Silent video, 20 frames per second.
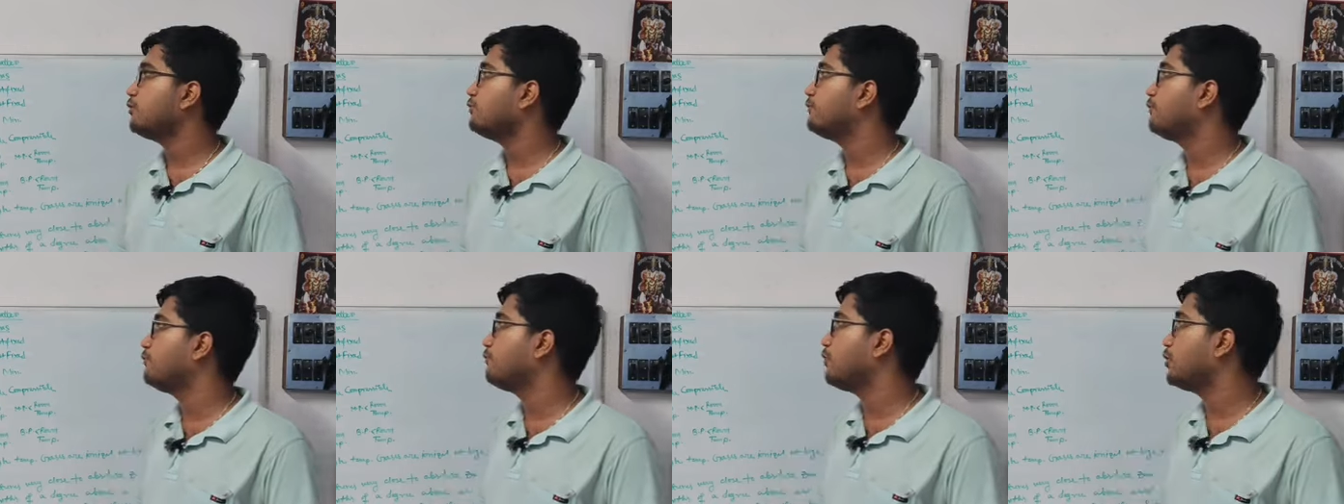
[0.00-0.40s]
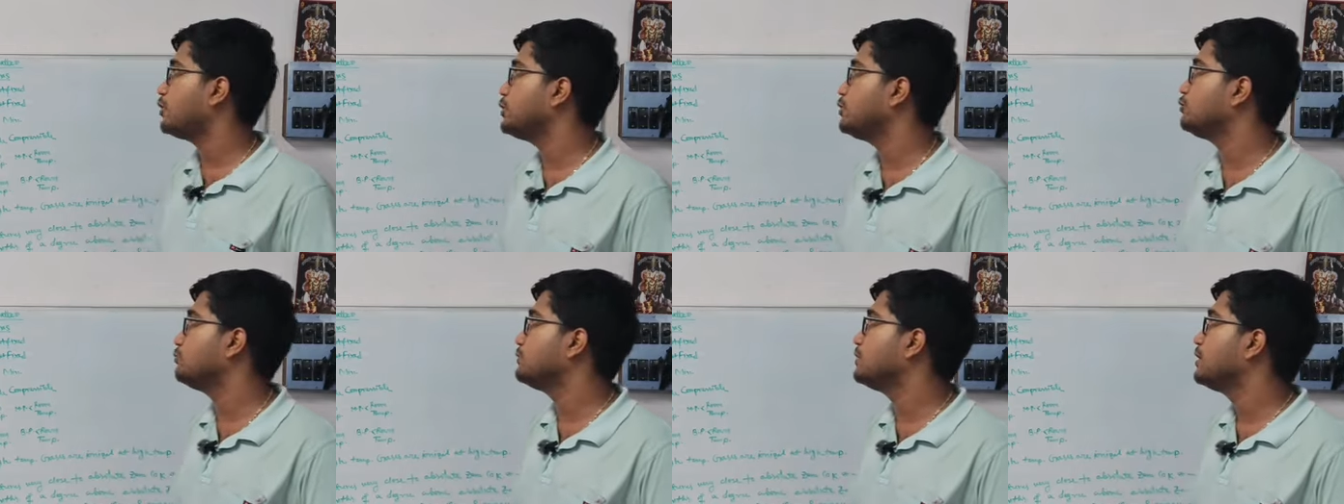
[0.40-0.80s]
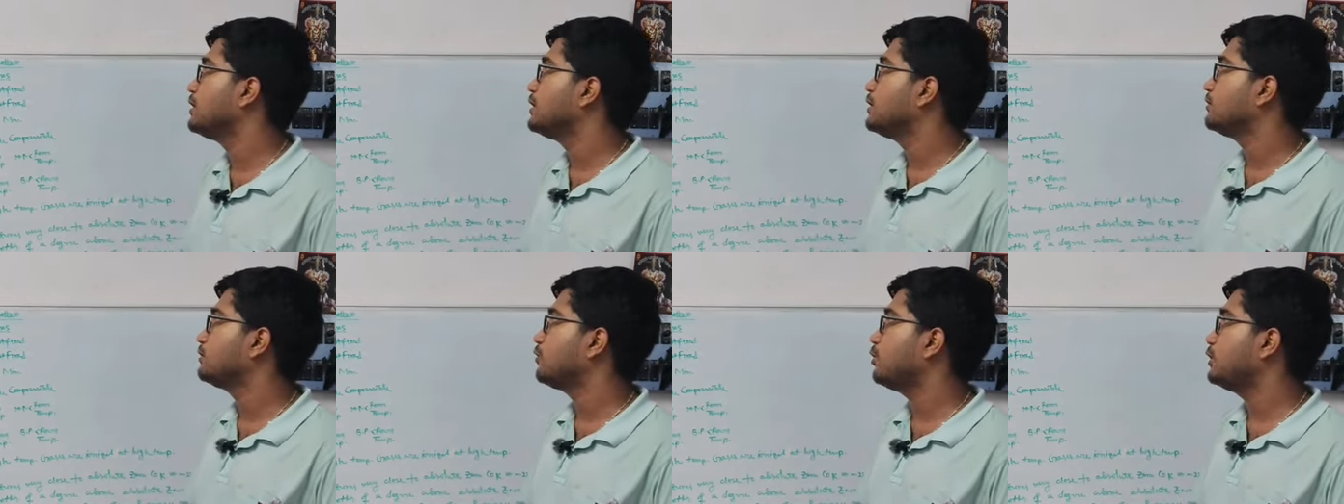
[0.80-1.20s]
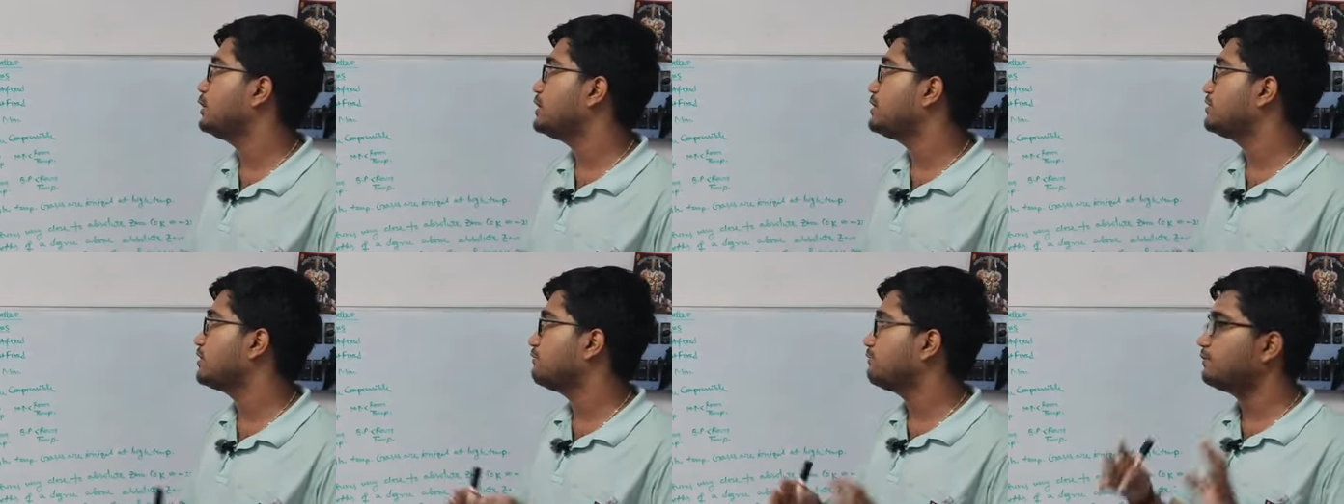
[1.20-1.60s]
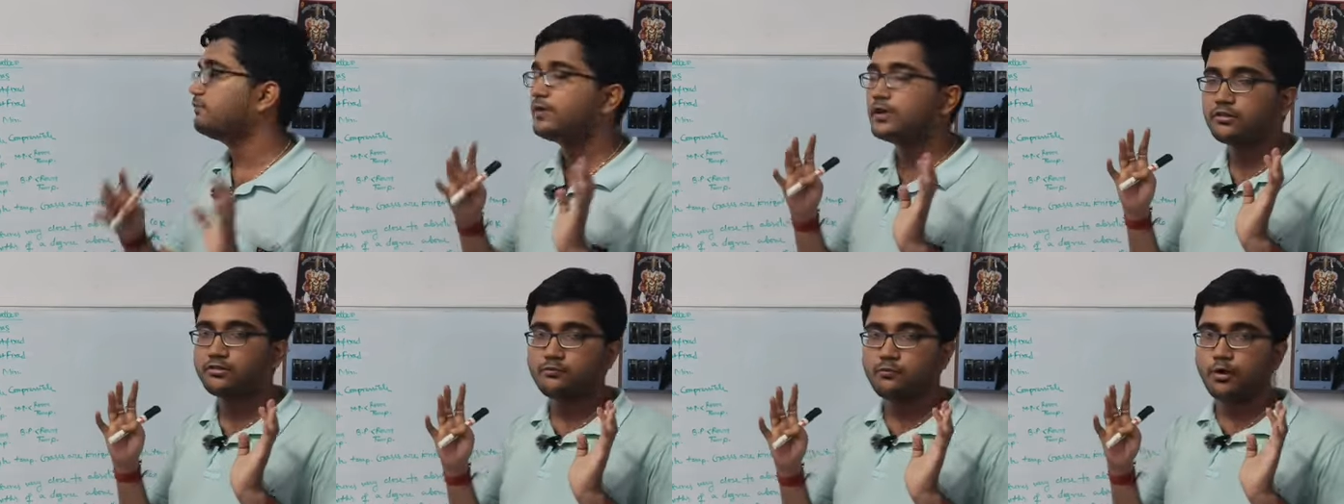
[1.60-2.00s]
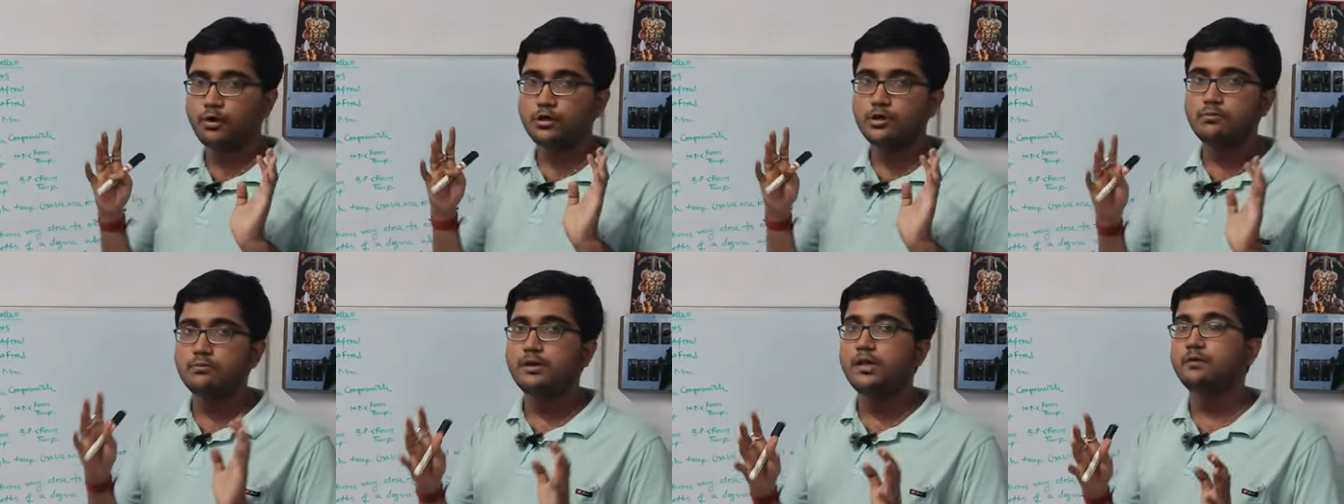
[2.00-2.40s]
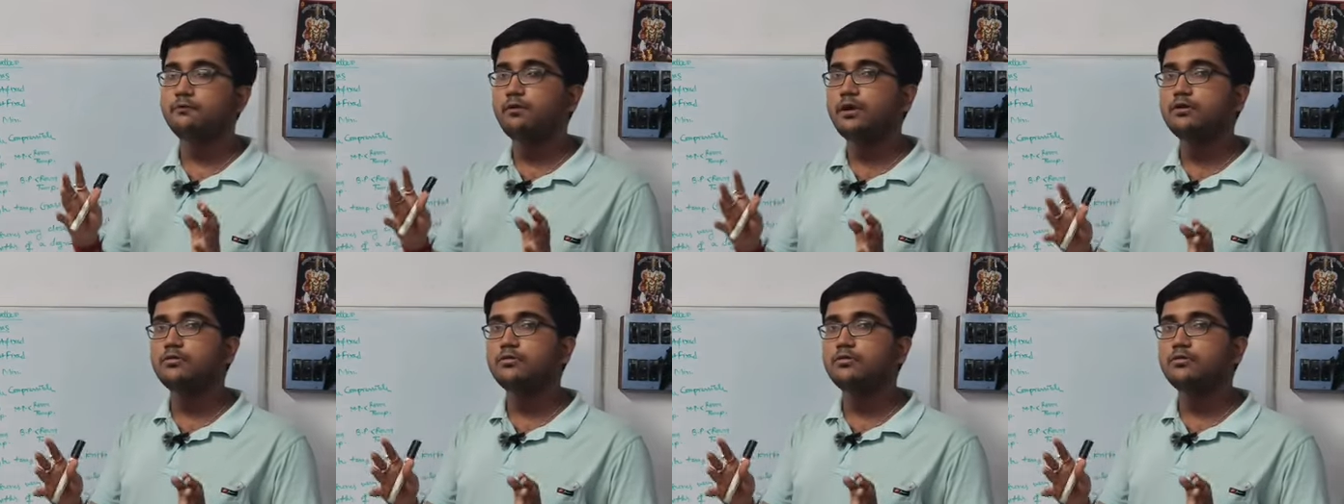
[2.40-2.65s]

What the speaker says: Now volume. Solids have a fixed volume,